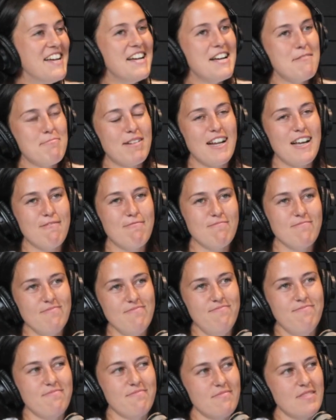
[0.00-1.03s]
But
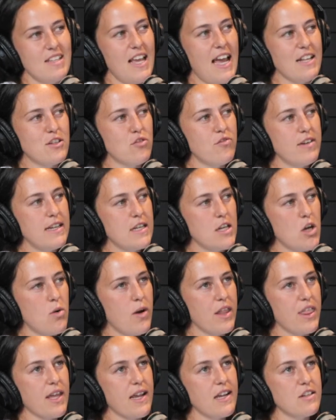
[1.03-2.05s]
yeah, I don't really know. I
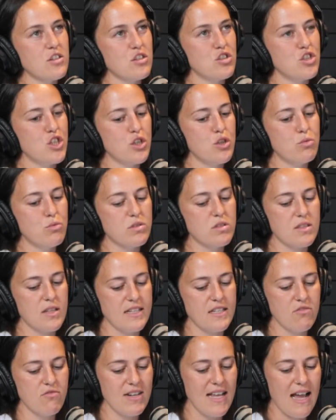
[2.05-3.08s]
think I
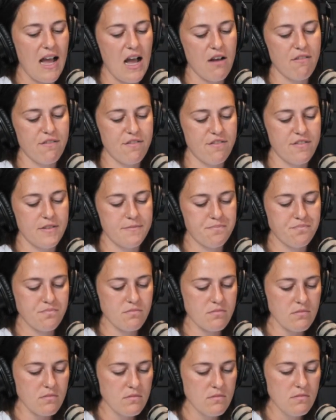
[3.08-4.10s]
didn't really have
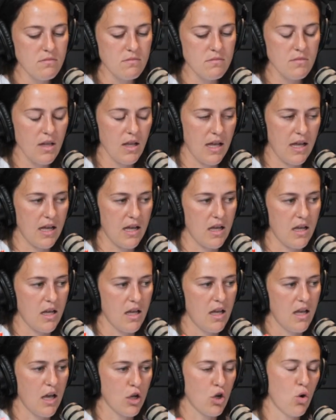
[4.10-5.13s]

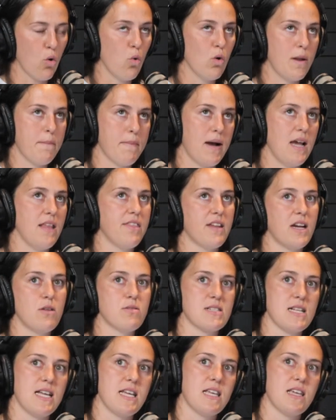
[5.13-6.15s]
a goal in mind that I
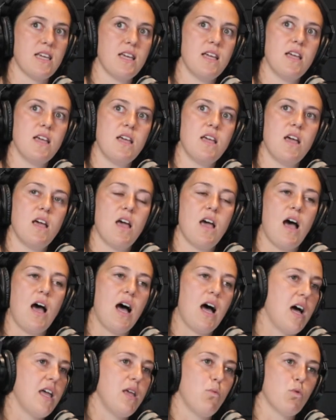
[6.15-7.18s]
was like,
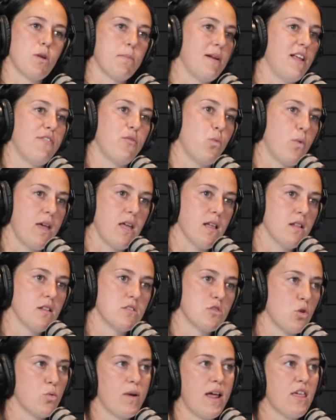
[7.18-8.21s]
I want to play for Wales
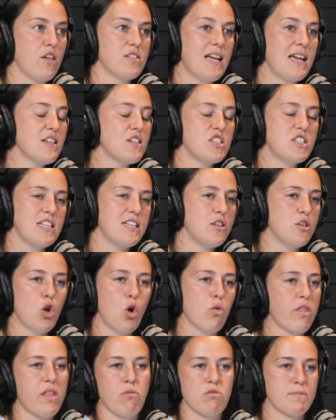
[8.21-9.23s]
or where, because I actually didn't
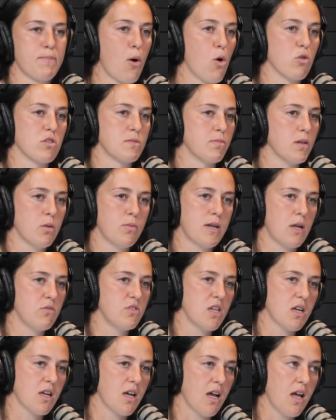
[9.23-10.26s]
know that was possible when I was
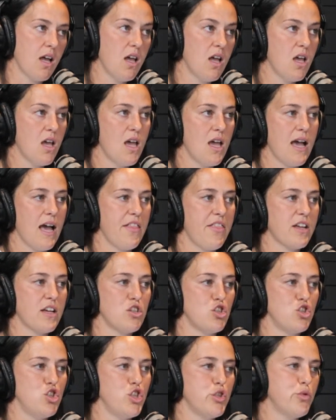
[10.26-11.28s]
younger. I think I
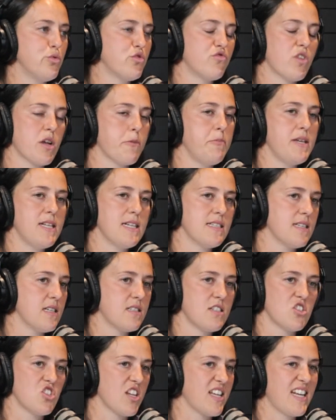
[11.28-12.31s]
just used rugby as
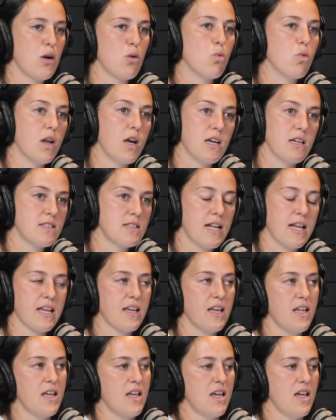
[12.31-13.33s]
just like an outlet. Like
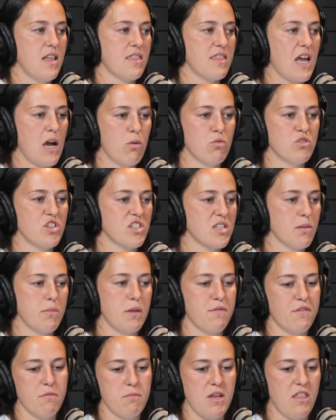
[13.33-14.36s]
that was just
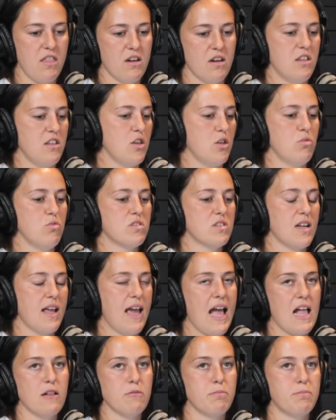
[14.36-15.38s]
something for me that I used to
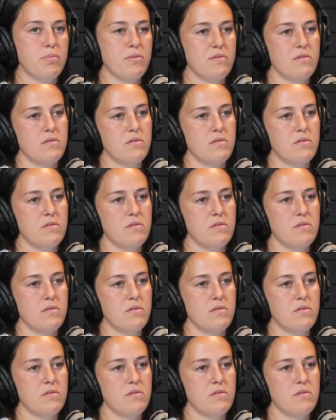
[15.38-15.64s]
help